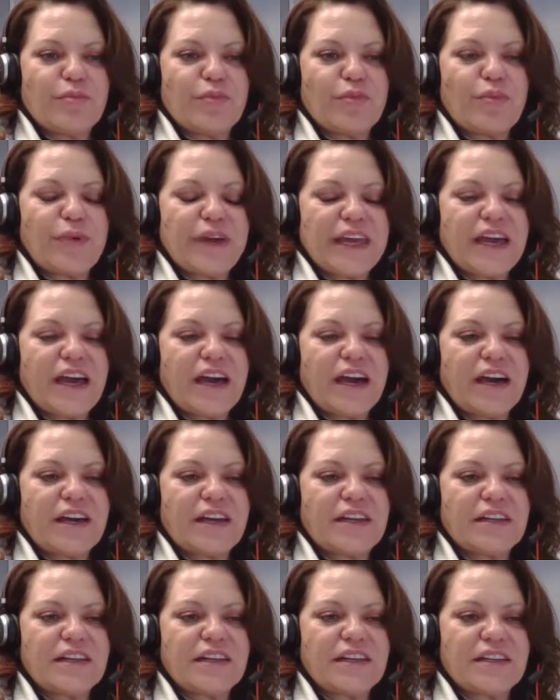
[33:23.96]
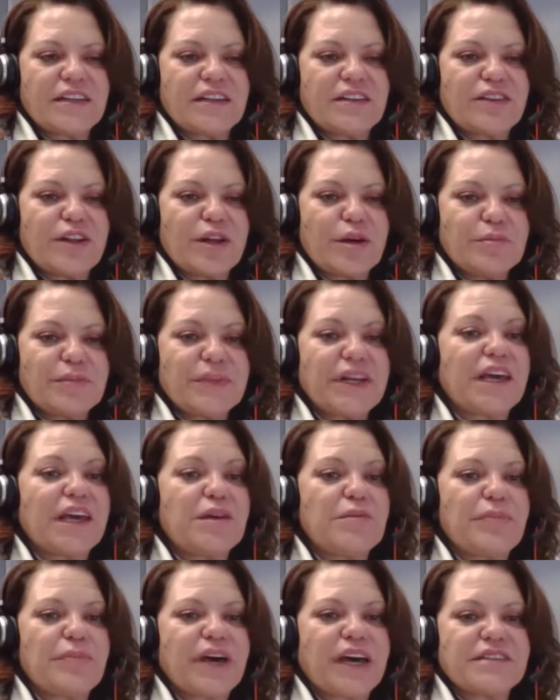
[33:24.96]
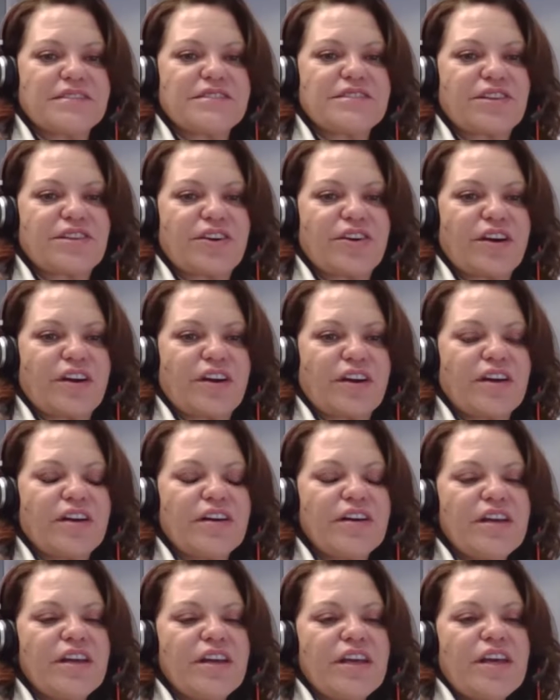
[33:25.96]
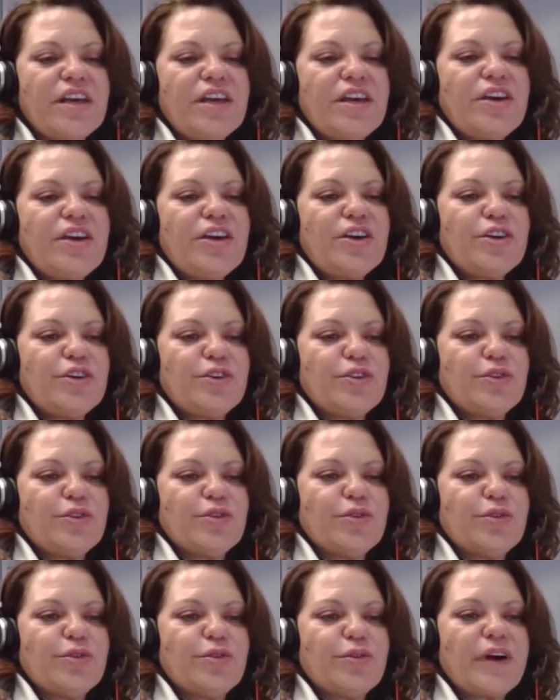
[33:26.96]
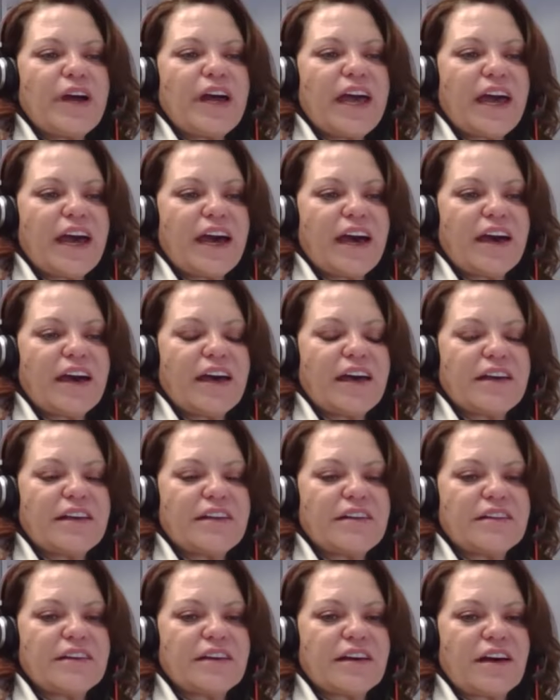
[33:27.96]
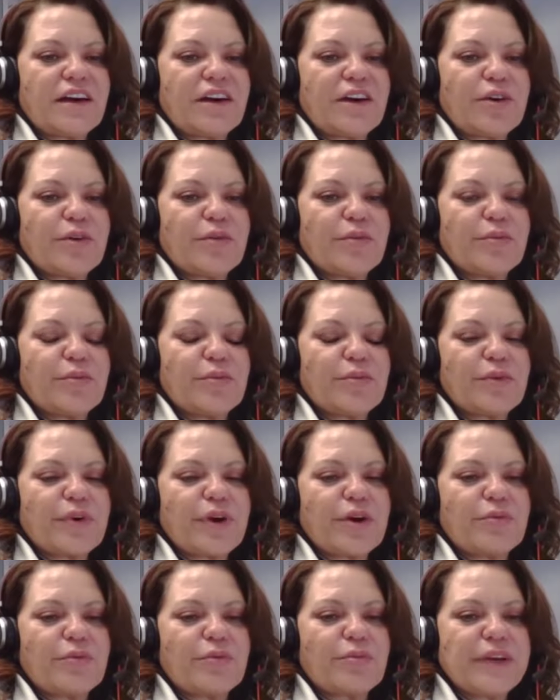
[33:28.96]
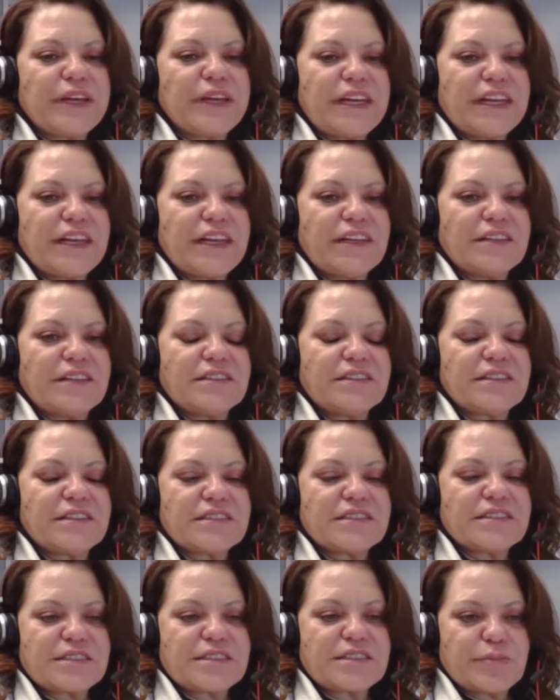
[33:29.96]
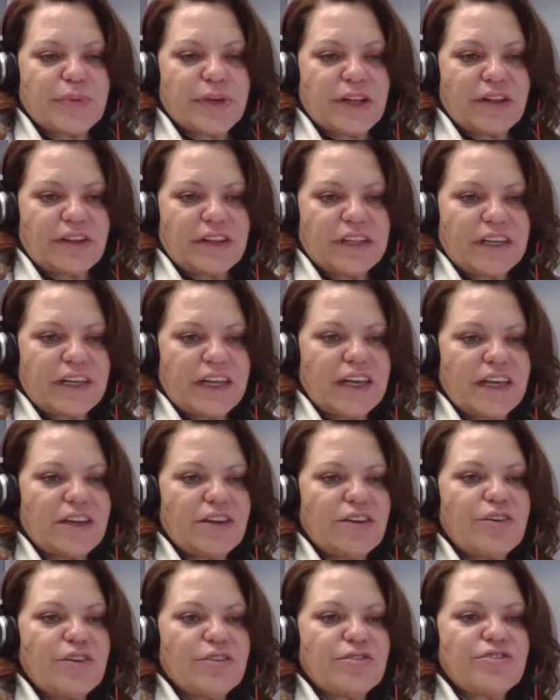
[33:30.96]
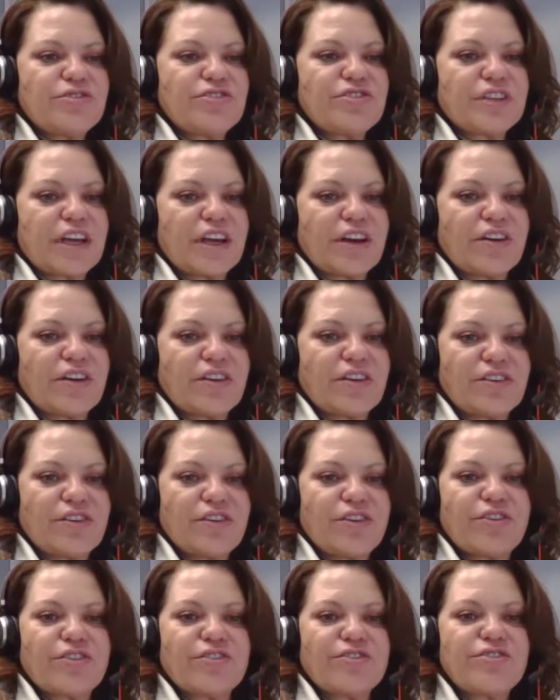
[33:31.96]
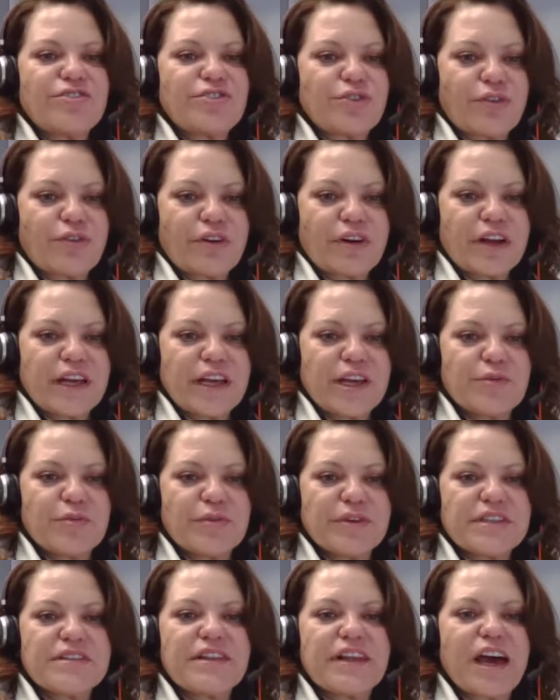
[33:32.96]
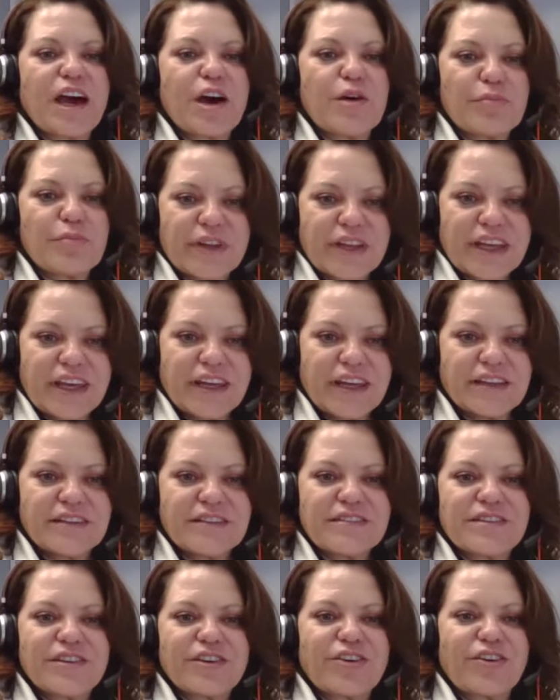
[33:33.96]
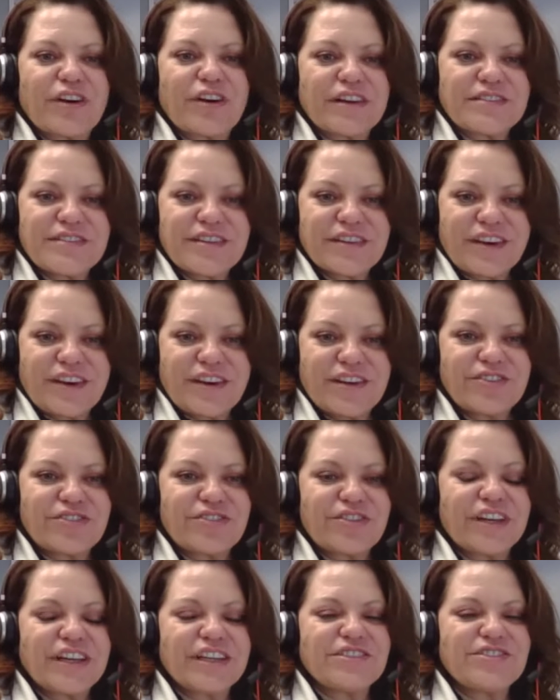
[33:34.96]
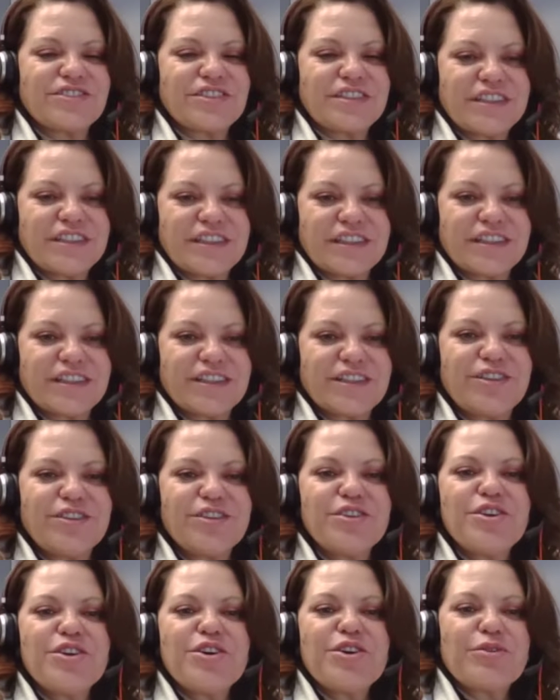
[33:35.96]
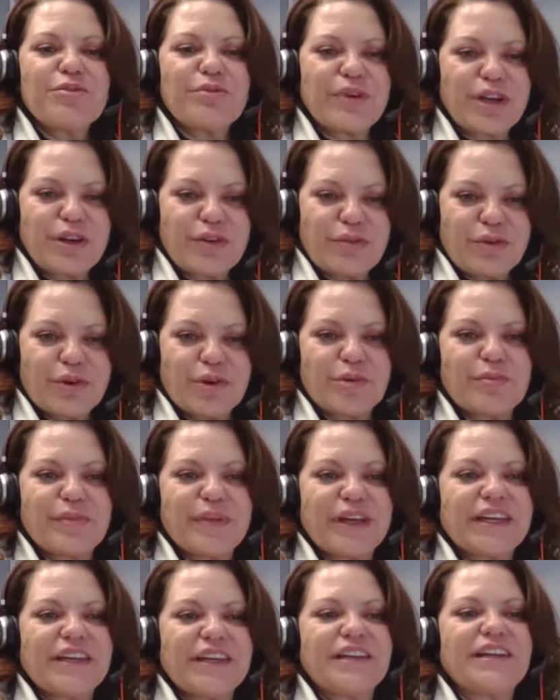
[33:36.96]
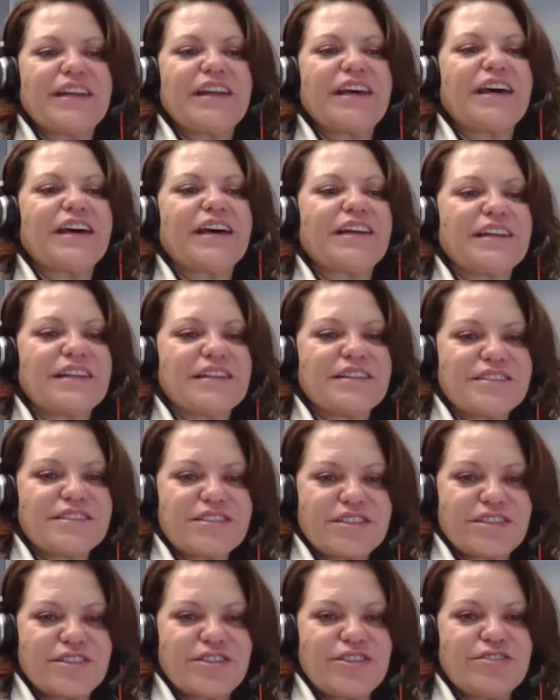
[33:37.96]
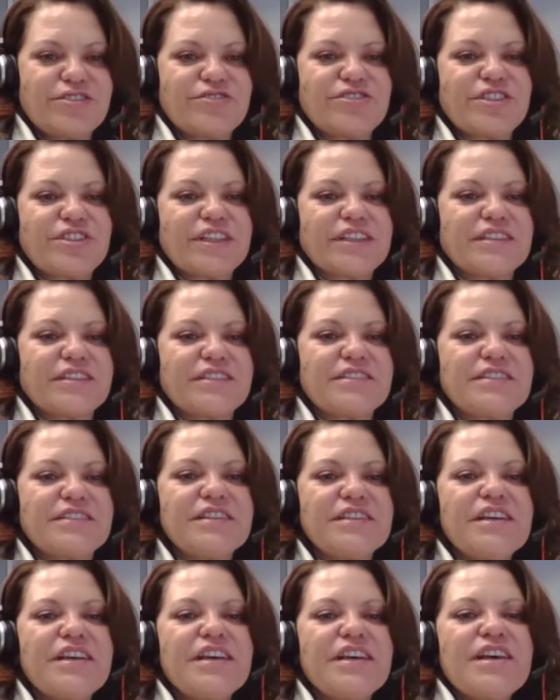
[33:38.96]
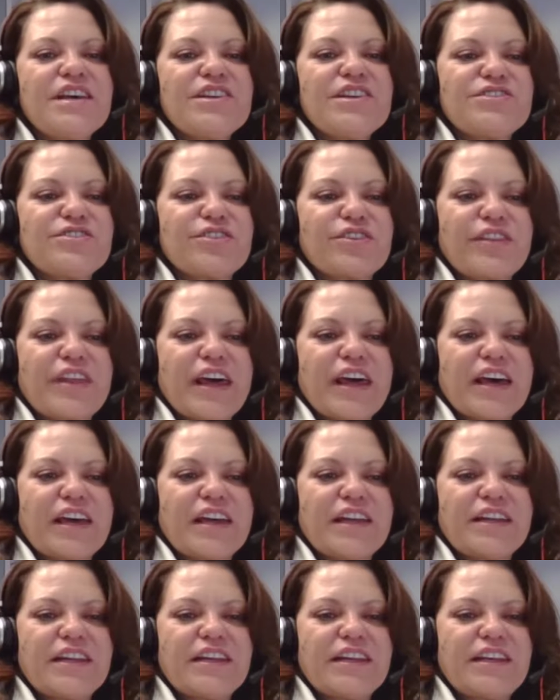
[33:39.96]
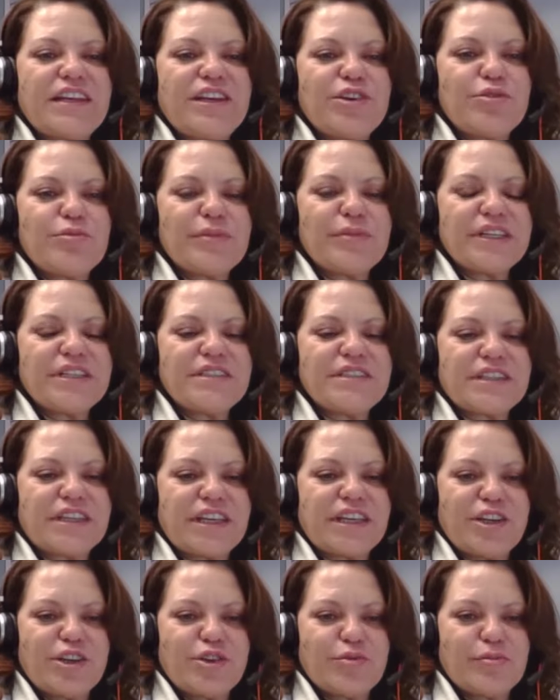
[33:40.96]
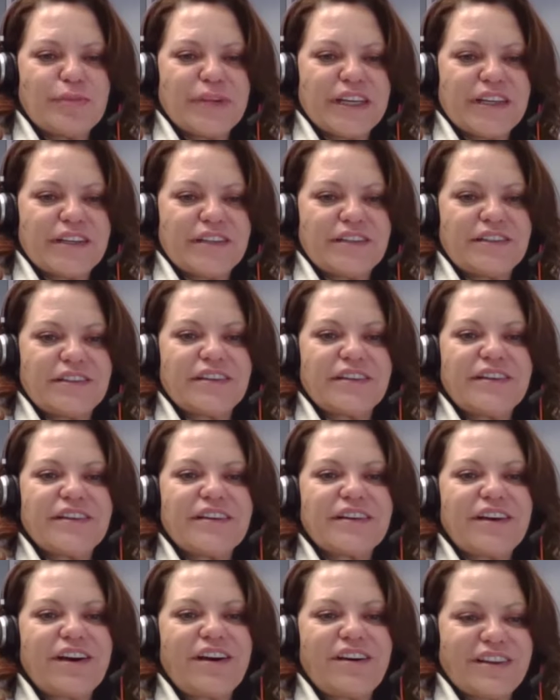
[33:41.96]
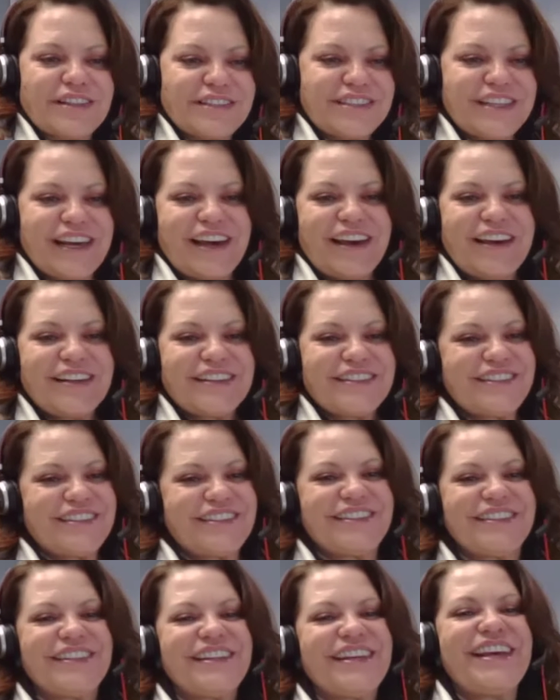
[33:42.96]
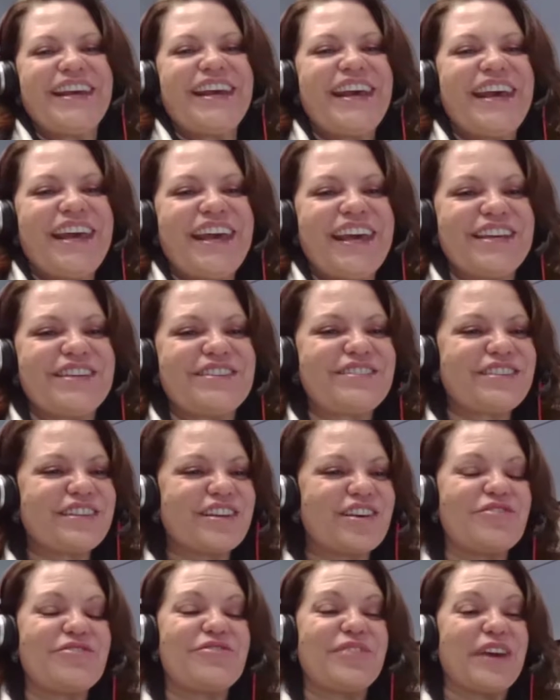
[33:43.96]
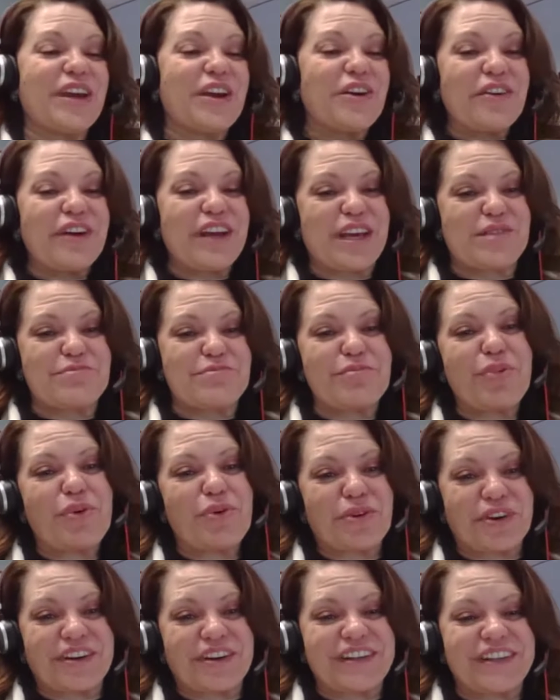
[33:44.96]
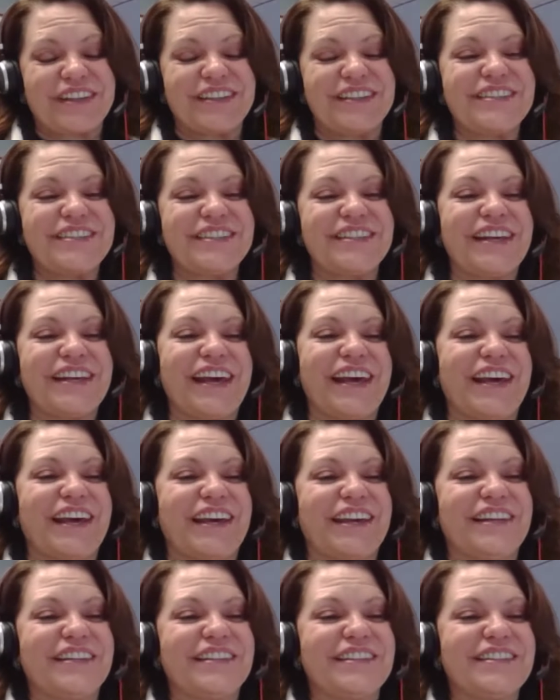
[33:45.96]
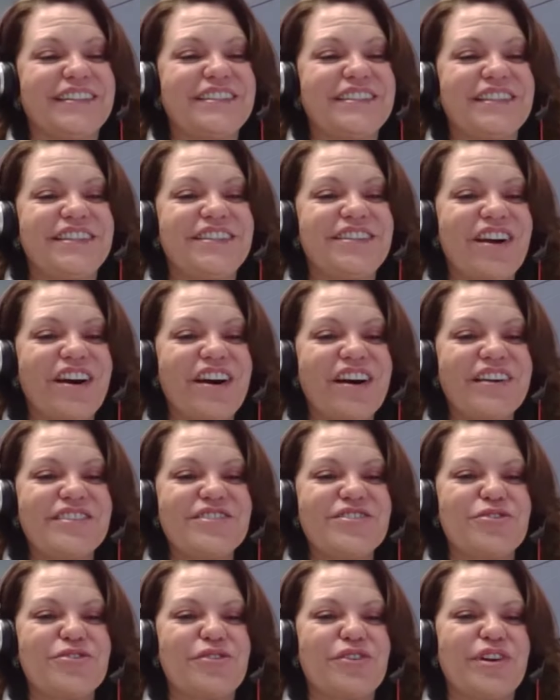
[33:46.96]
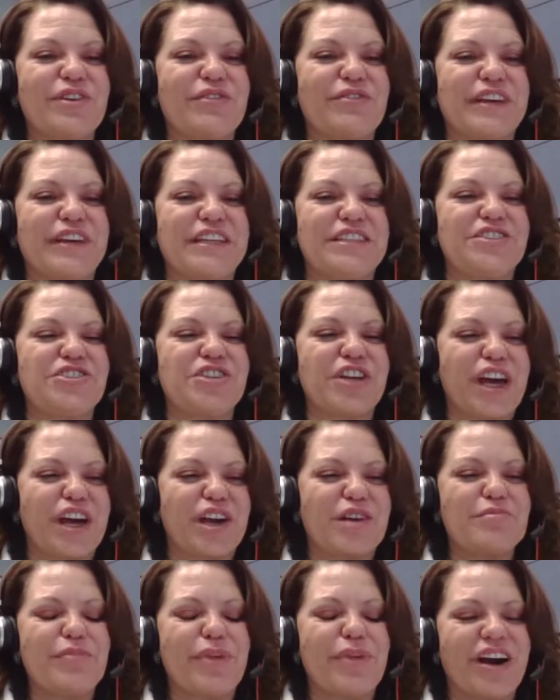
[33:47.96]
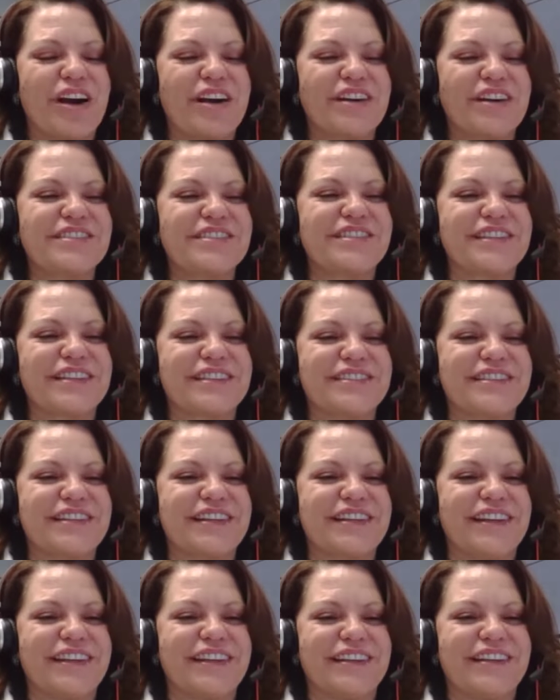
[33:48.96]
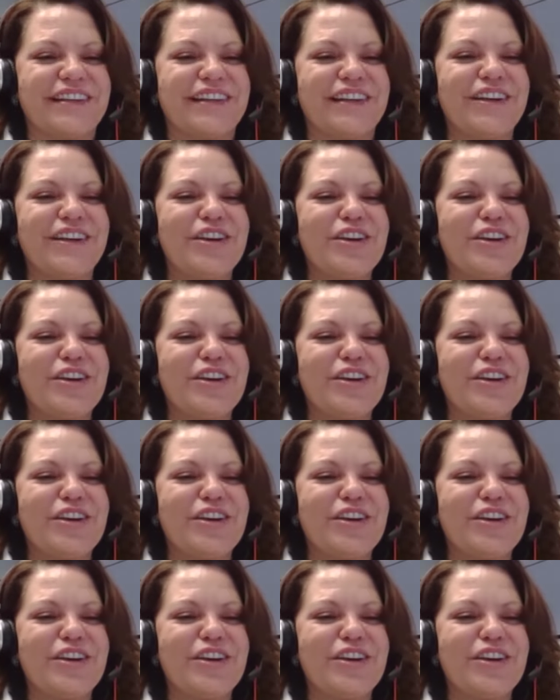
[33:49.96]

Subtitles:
We had an alumni ambassador who had a reading disability who shared her story with applicants across the country as she did recruitment at institutions. So that human to human contact is very important, and not sort of a checkbox as in,